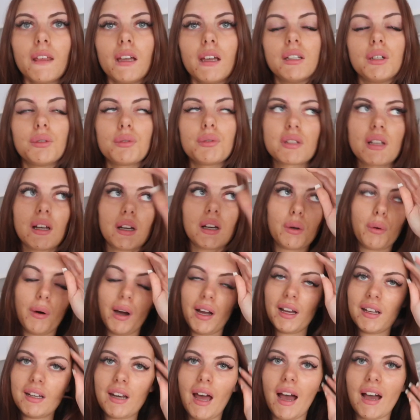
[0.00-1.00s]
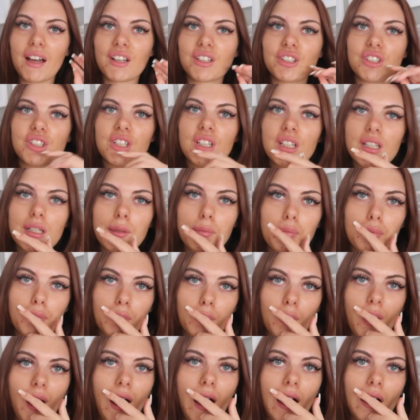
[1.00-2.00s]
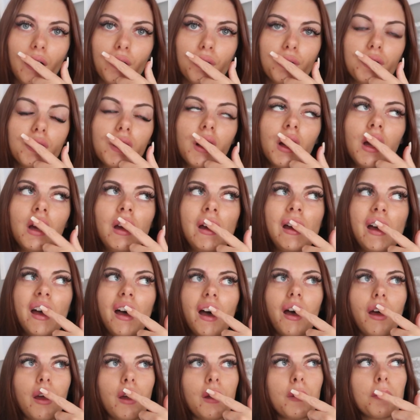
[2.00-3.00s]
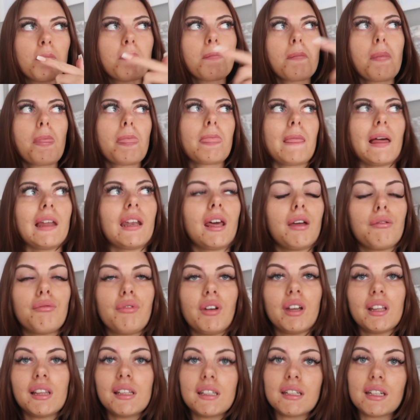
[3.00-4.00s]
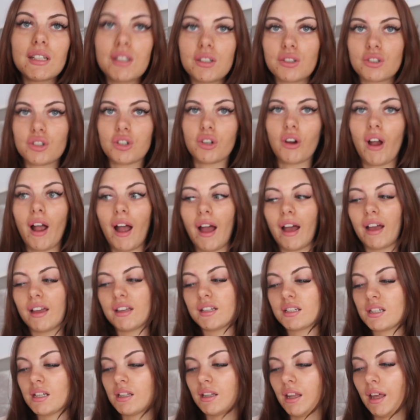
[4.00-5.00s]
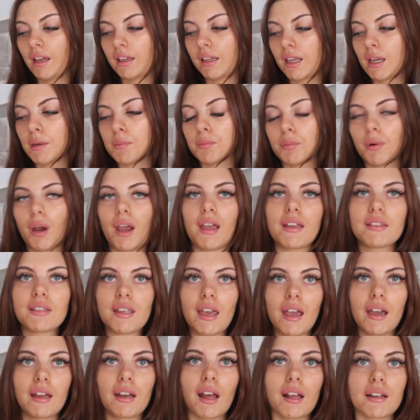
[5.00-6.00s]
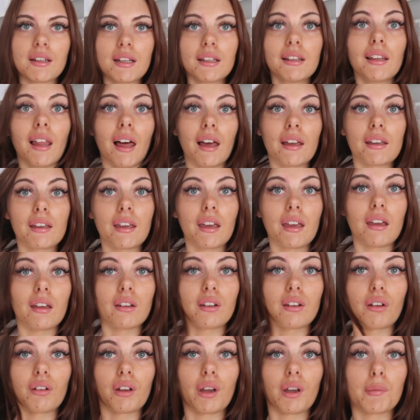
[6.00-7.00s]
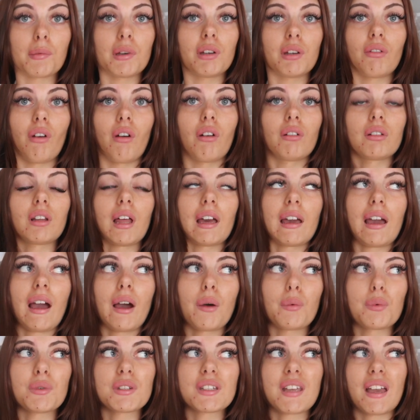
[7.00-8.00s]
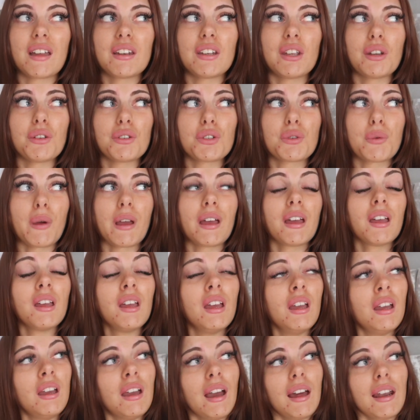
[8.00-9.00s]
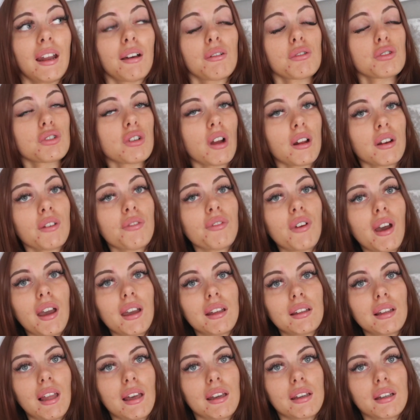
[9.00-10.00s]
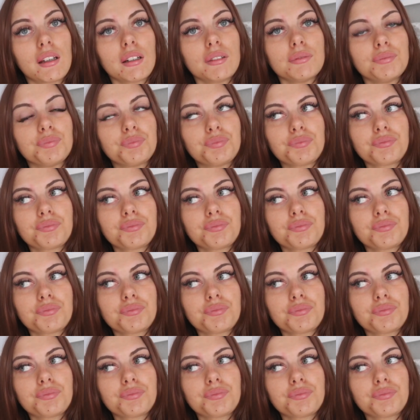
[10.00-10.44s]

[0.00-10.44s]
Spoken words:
and it was like quite an ashy brown, and I really did try to like embrace it, and I did like it, don't get me wrong, like I was getting used to it, and I was trying to find like